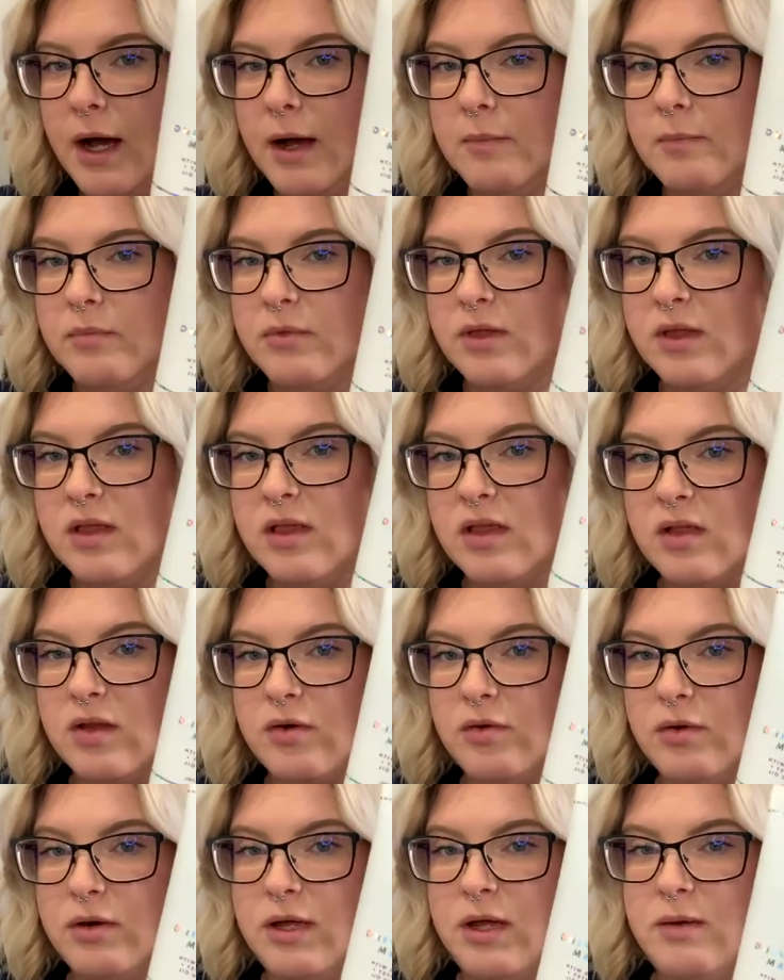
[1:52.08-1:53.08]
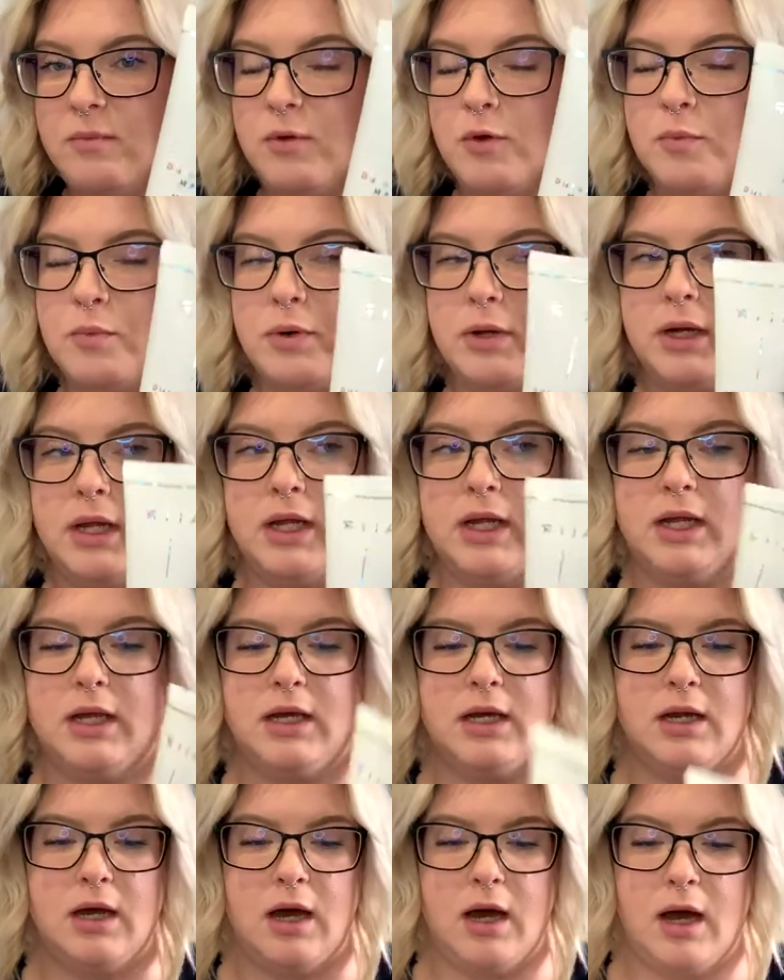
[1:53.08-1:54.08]
This cream you put
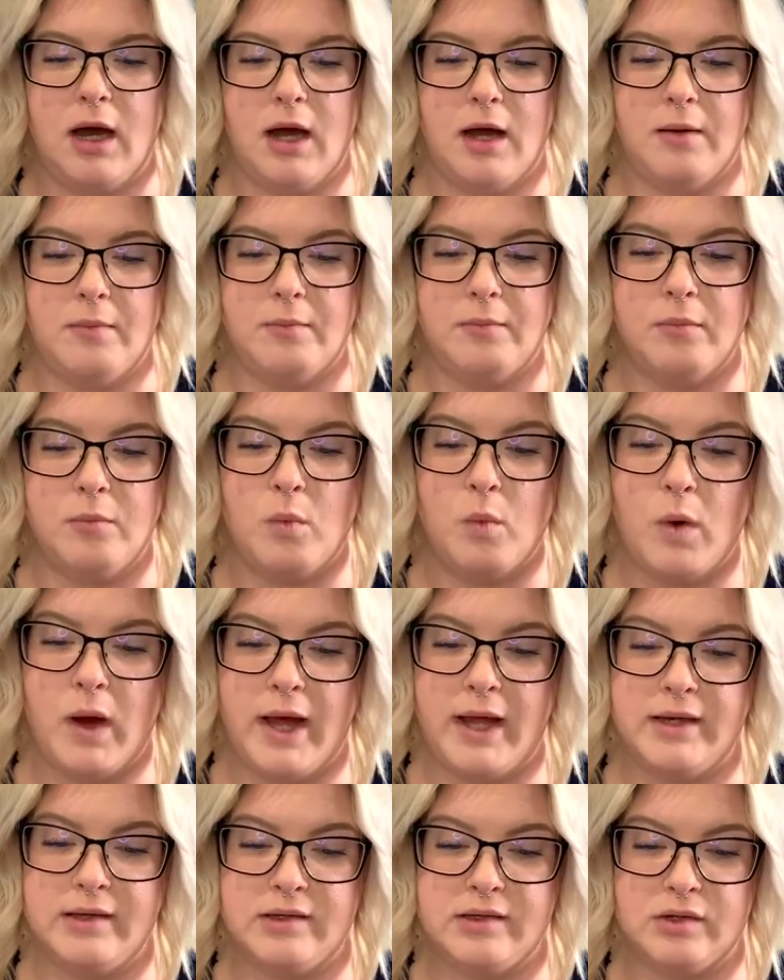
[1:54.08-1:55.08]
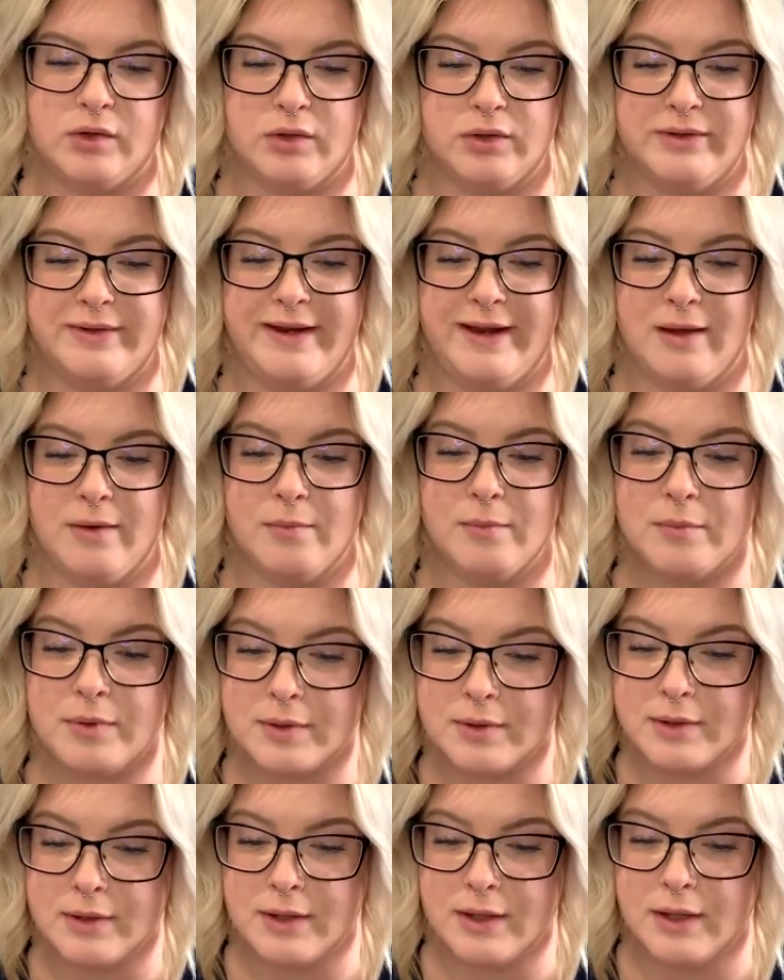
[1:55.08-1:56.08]
in wet or damp
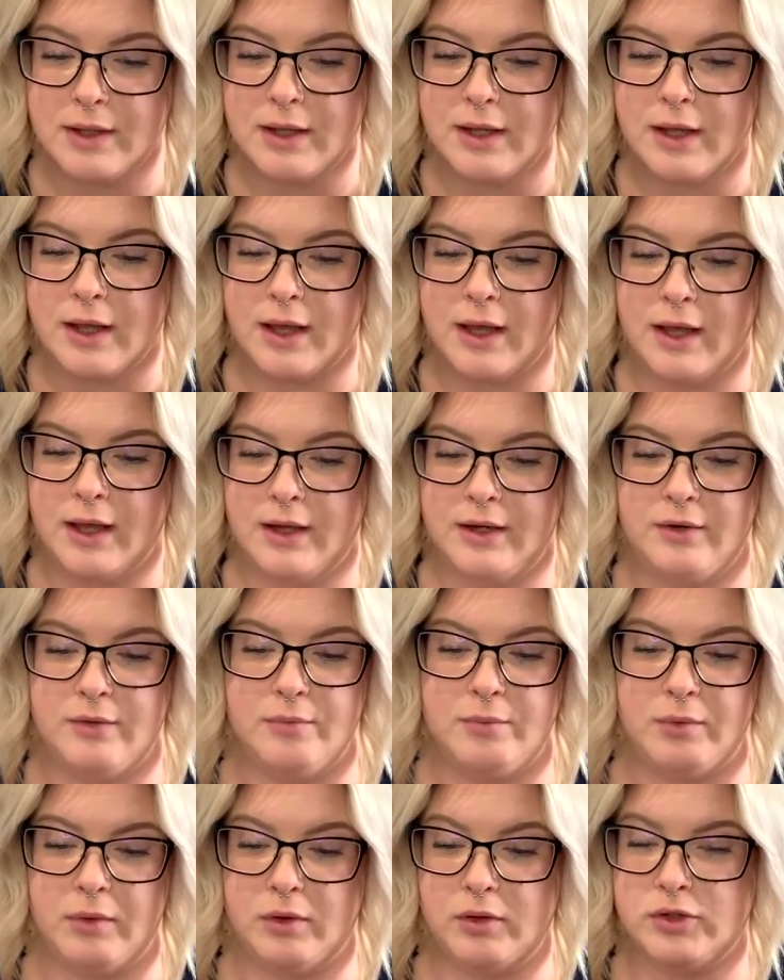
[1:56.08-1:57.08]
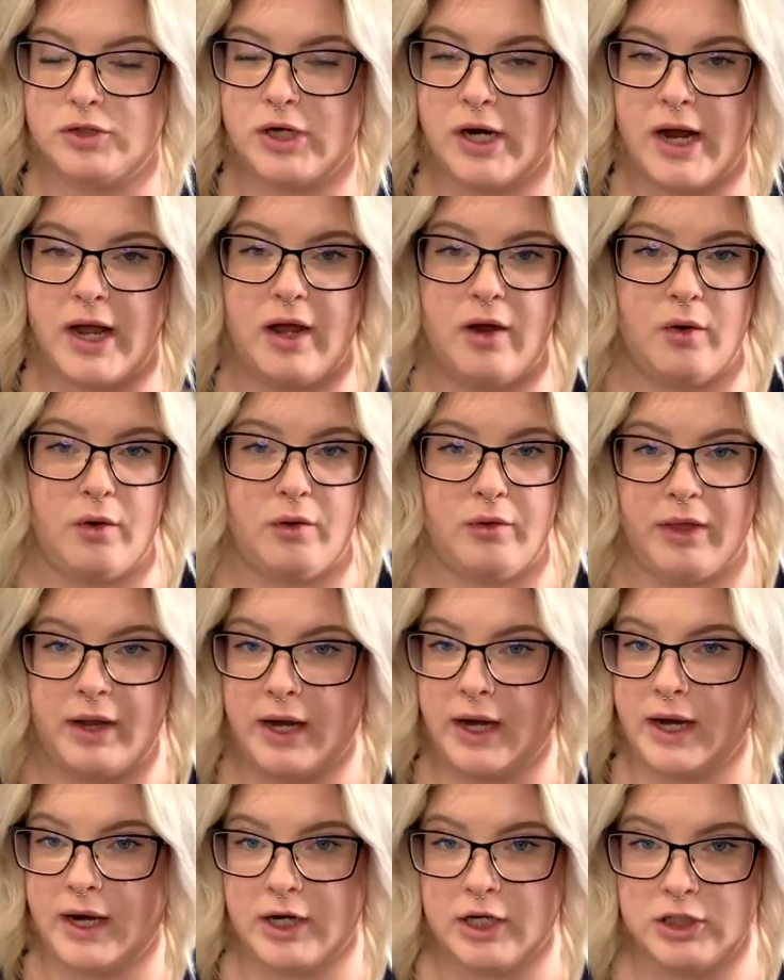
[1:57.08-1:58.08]
and you blow dry or let it
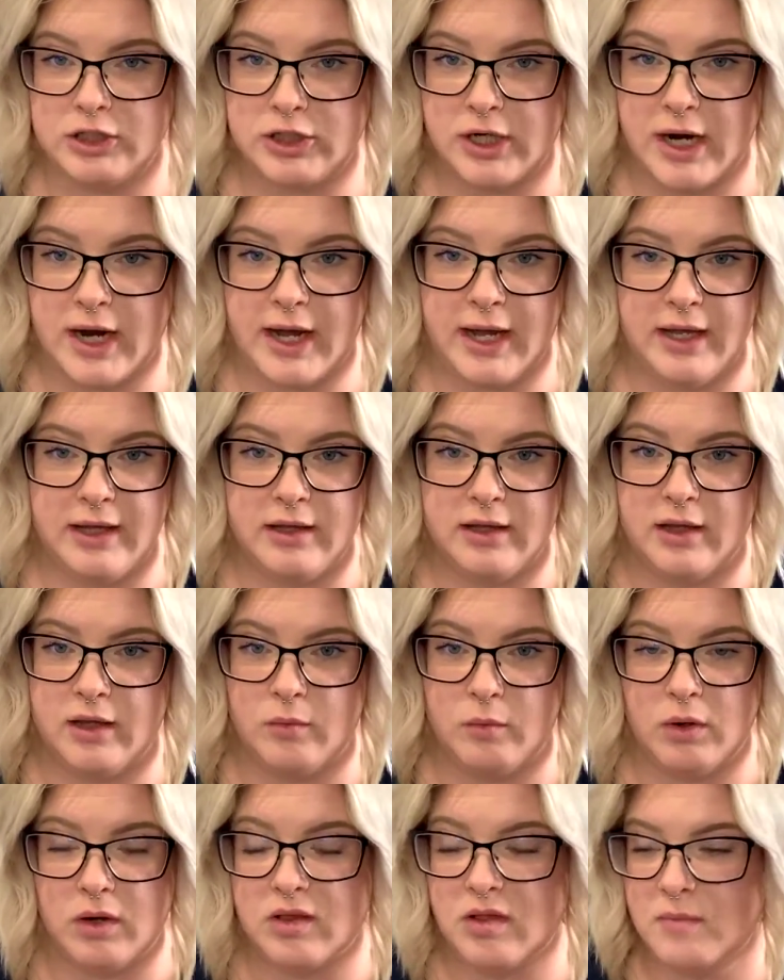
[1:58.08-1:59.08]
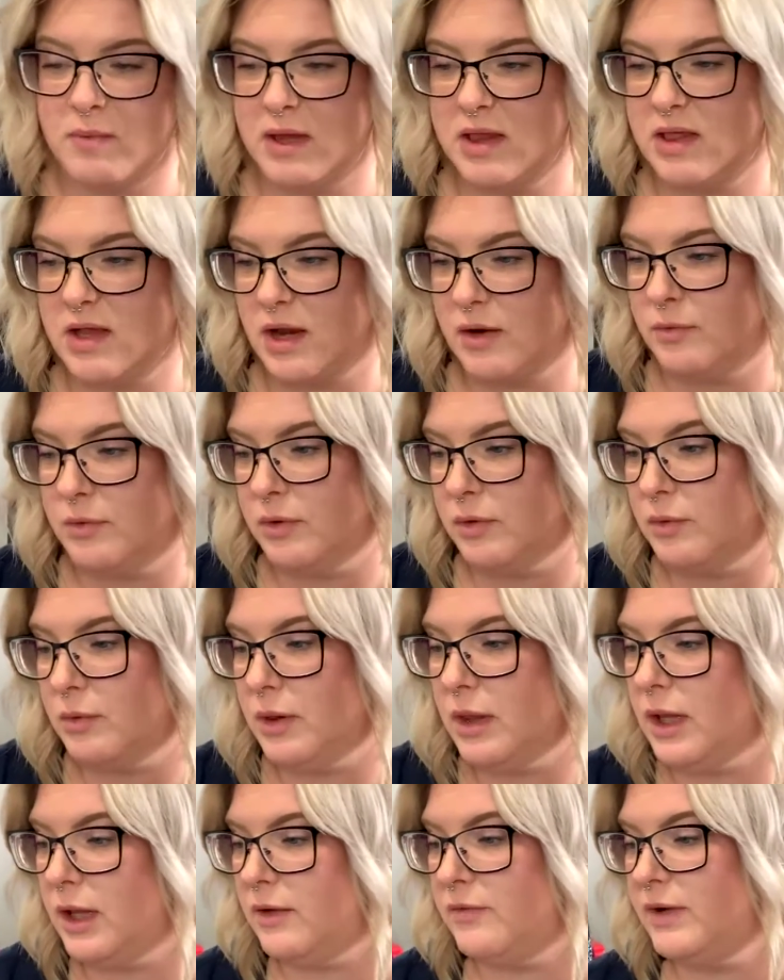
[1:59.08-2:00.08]
air dry. It works amazing. I really, really
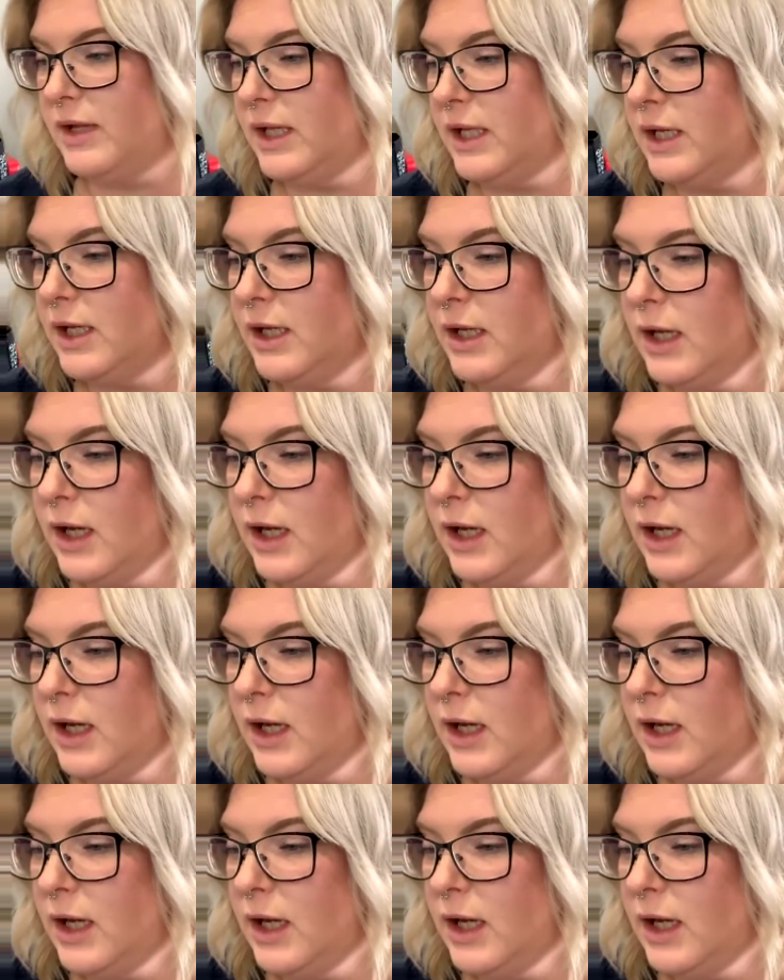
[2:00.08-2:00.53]
love it.